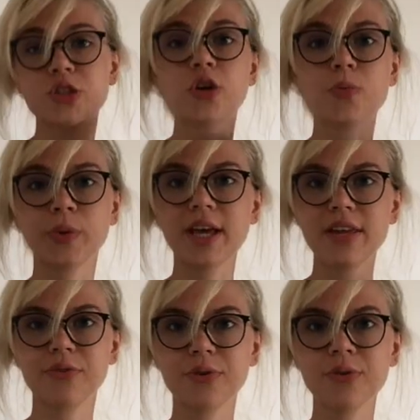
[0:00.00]
So you
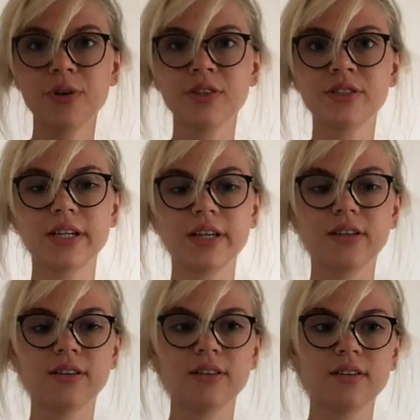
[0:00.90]
play through
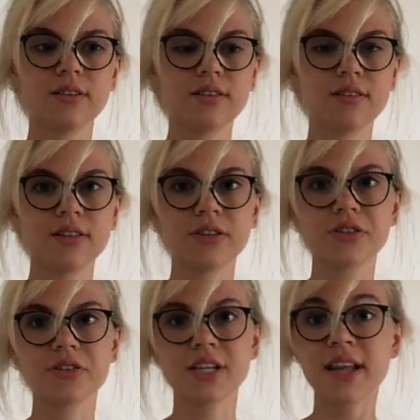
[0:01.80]
until there's a